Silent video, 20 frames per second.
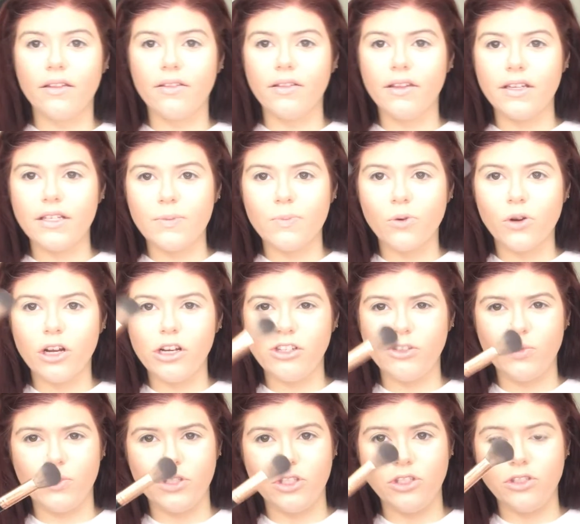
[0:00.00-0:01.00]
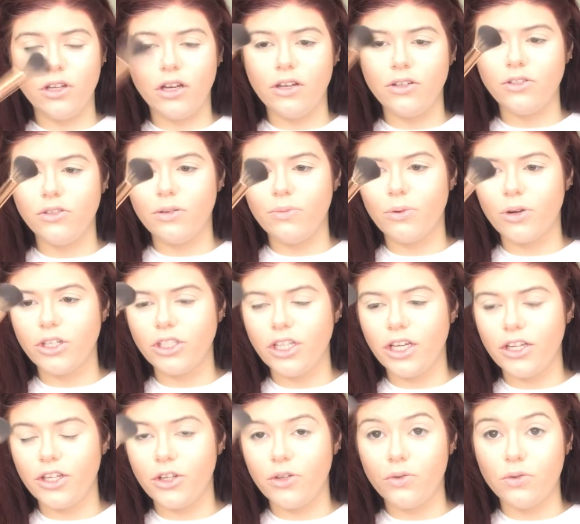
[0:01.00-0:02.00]
This brush, which is also a brush I
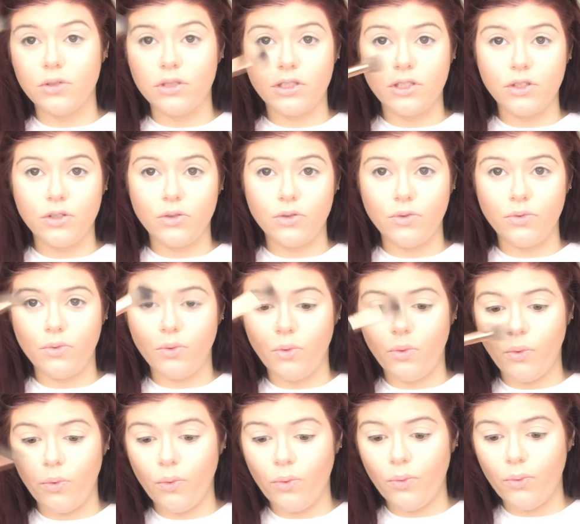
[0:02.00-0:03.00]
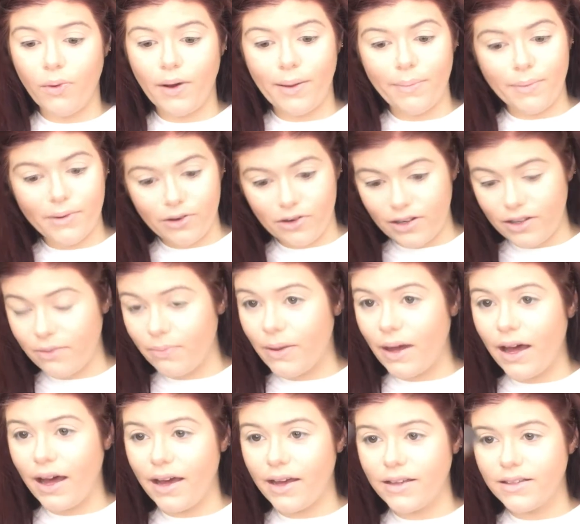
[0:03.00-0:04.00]
use to wipe underneath my
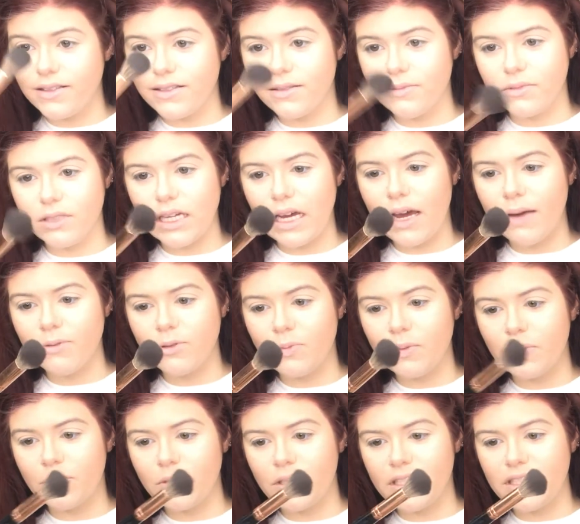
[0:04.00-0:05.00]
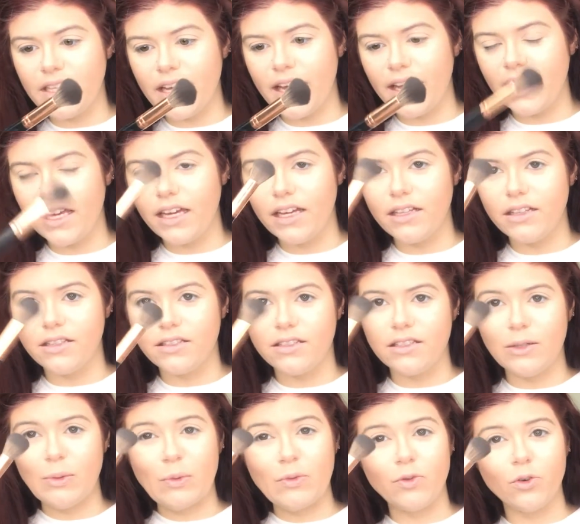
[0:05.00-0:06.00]
eyes sometimes, but I'm going to take it, it's
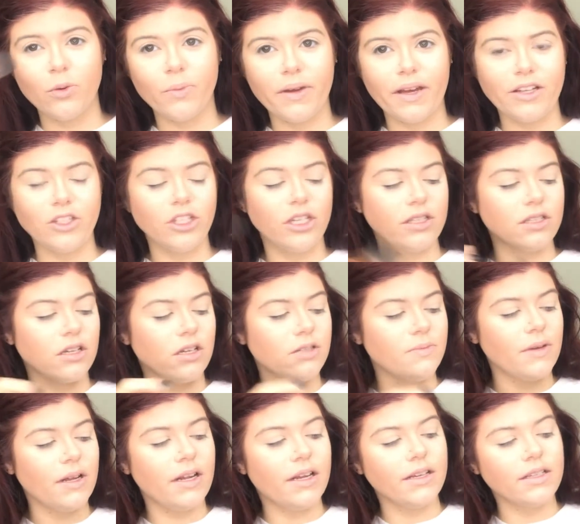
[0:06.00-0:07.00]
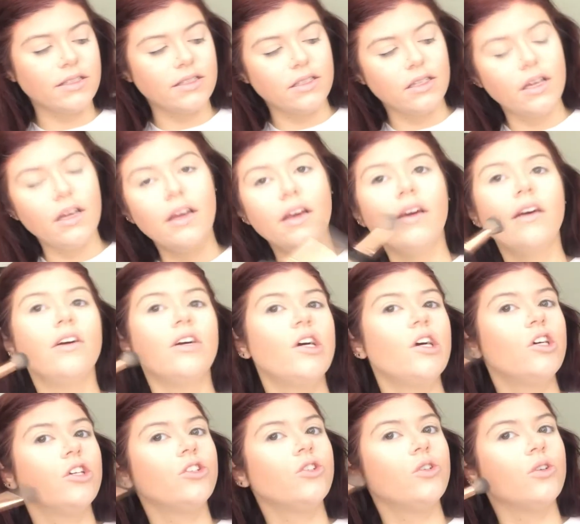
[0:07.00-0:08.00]
number 4 BHS Cosmetics,
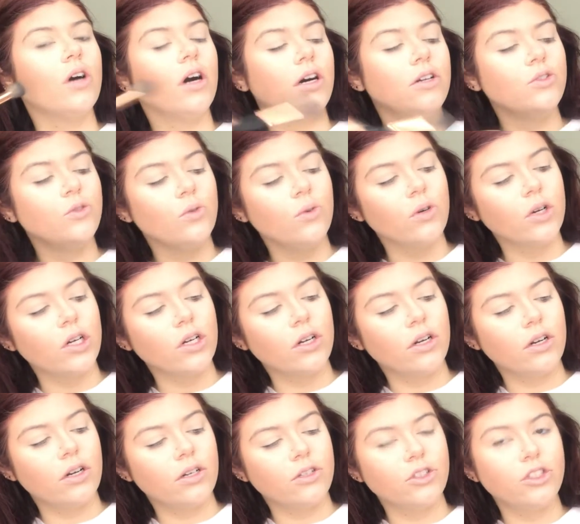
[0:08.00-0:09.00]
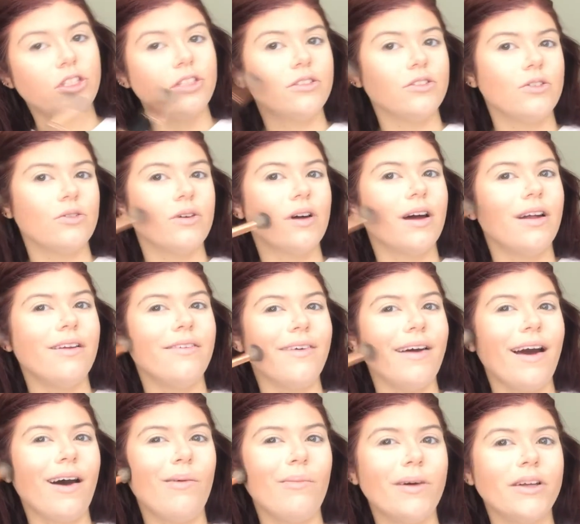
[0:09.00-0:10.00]
to contour, chisel kind of
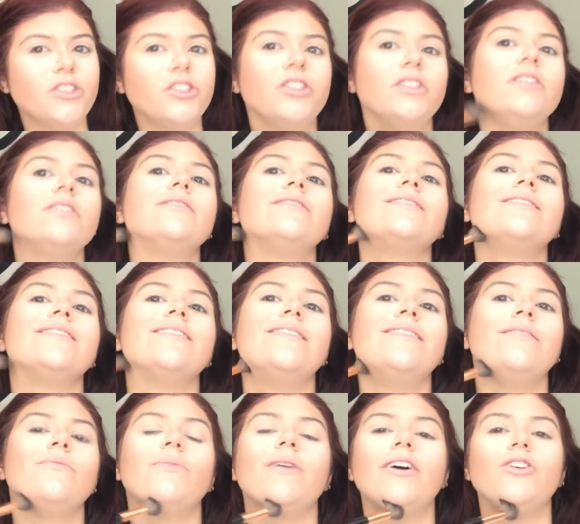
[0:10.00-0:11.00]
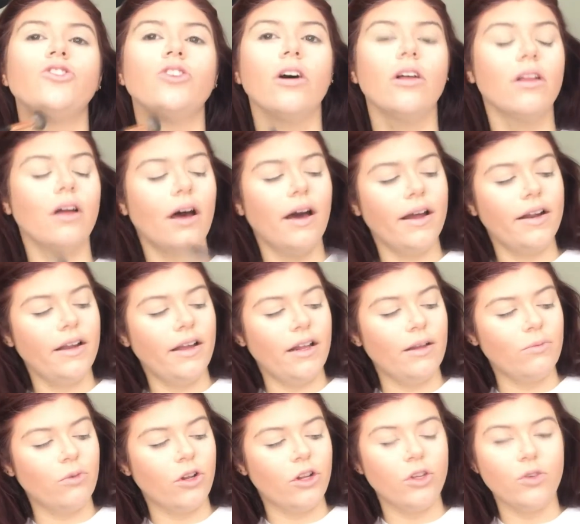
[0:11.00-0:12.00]
out my cheeks and my jawline. And
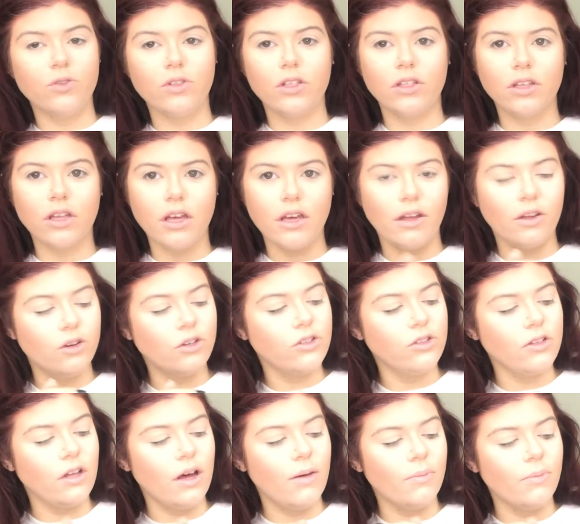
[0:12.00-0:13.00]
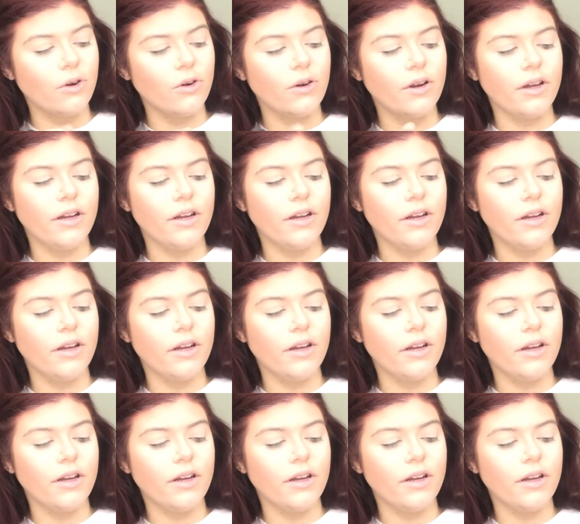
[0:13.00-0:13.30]
I'm going to use this color somber right